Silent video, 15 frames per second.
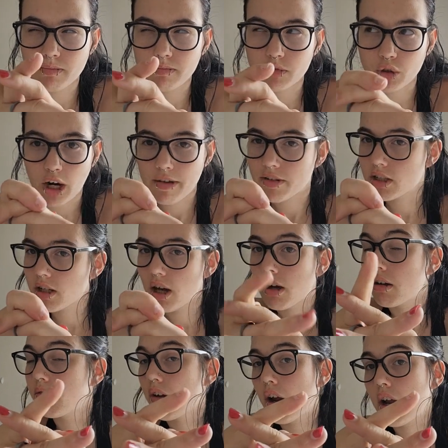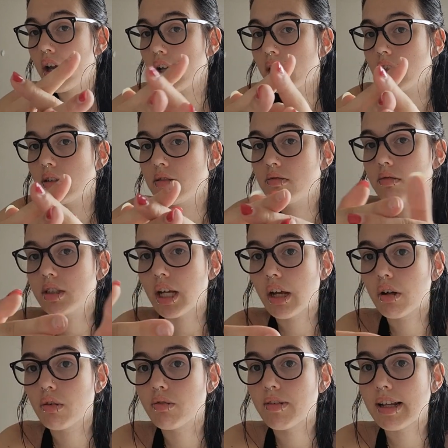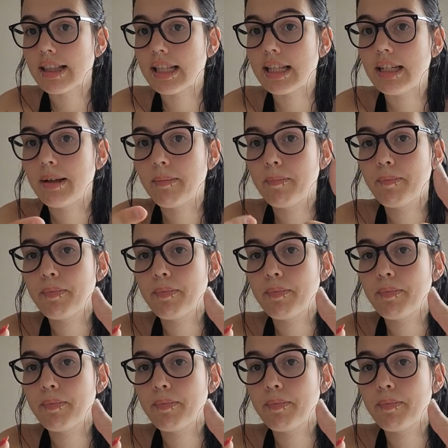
drivers are very cycle friendly